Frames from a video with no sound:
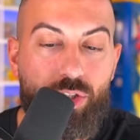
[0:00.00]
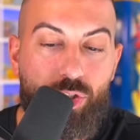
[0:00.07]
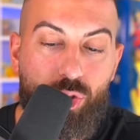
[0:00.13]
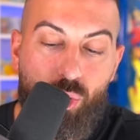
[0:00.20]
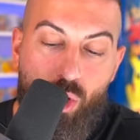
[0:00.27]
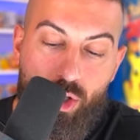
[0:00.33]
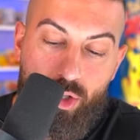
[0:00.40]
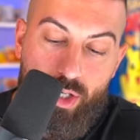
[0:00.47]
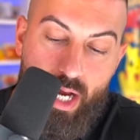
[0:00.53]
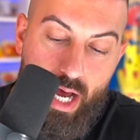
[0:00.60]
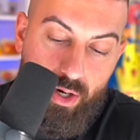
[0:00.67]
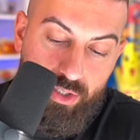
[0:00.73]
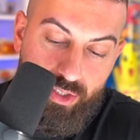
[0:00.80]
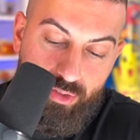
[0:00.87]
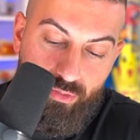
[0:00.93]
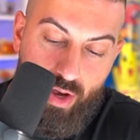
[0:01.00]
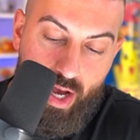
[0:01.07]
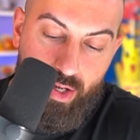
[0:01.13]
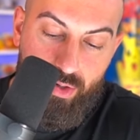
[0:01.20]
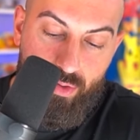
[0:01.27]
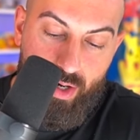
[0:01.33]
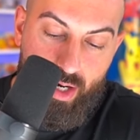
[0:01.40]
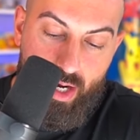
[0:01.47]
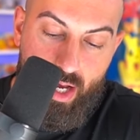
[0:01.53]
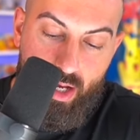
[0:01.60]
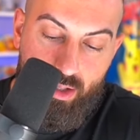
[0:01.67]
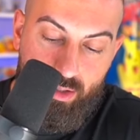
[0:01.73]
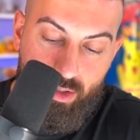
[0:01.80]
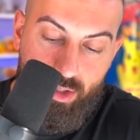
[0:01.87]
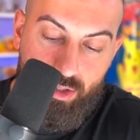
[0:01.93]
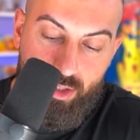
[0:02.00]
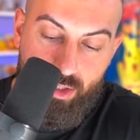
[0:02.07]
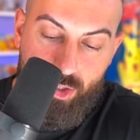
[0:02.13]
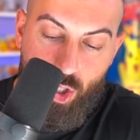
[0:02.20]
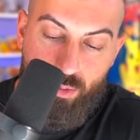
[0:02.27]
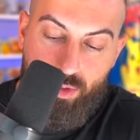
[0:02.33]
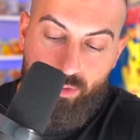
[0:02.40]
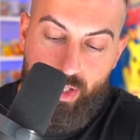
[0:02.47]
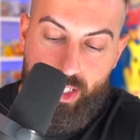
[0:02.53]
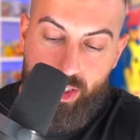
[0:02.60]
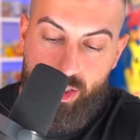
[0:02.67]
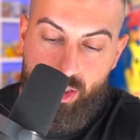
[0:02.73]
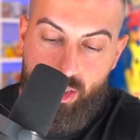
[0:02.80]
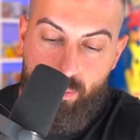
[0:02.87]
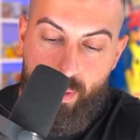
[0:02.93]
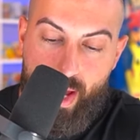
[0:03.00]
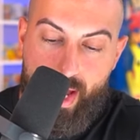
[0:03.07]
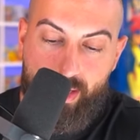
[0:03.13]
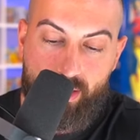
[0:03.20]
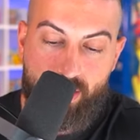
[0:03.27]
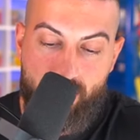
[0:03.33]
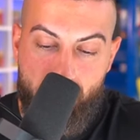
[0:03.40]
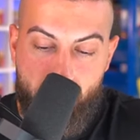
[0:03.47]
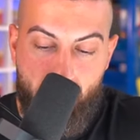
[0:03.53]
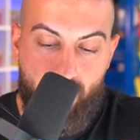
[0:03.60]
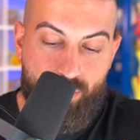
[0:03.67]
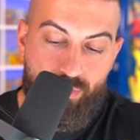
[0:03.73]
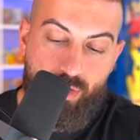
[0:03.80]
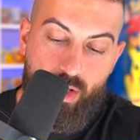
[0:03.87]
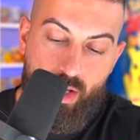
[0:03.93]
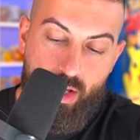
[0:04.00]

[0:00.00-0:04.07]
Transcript: to two hundred dollars in value right now, or in, in terms of, like, just the packs and stuff.